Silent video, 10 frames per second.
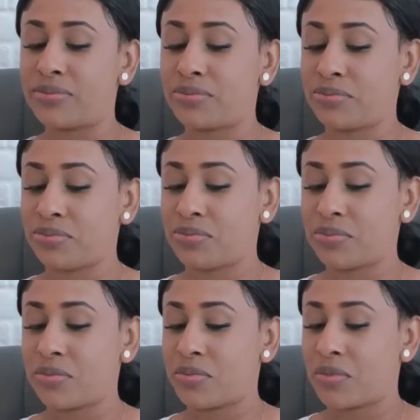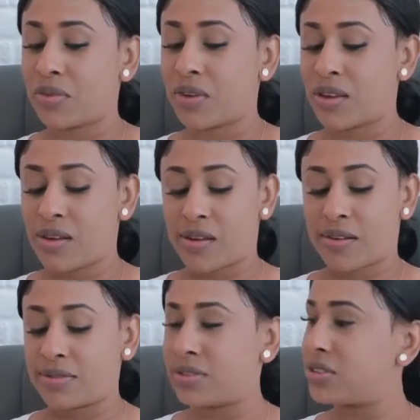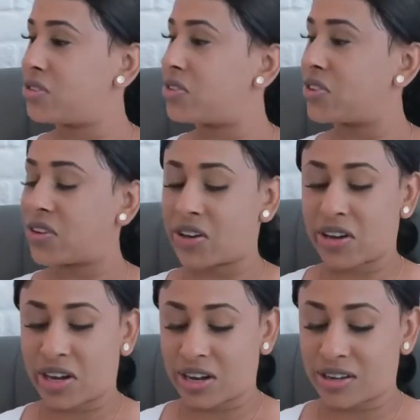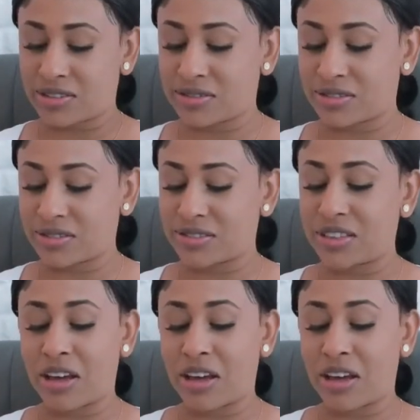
No, I won't go home until you finish your wine.